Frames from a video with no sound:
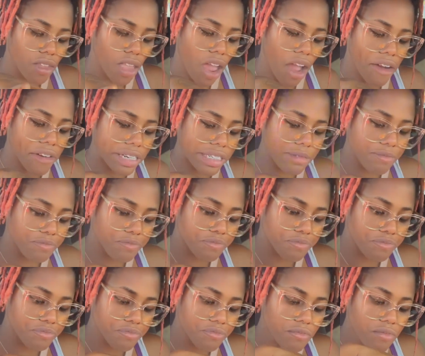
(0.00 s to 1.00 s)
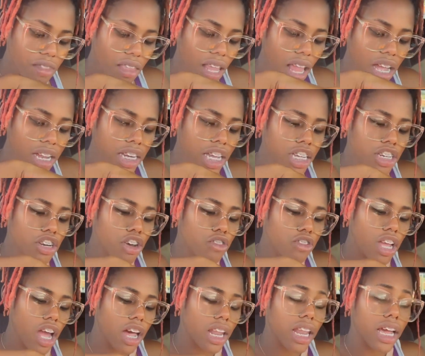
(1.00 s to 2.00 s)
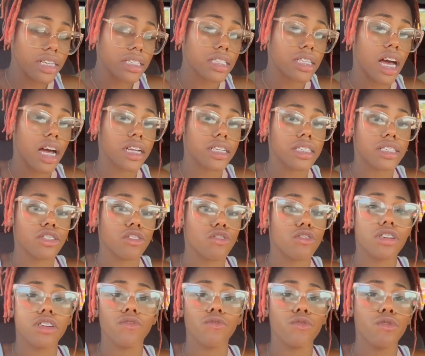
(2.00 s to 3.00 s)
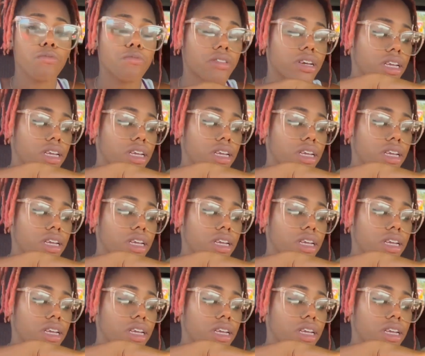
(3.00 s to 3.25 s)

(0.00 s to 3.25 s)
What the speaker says: No. They know y'all like Takis, so if you put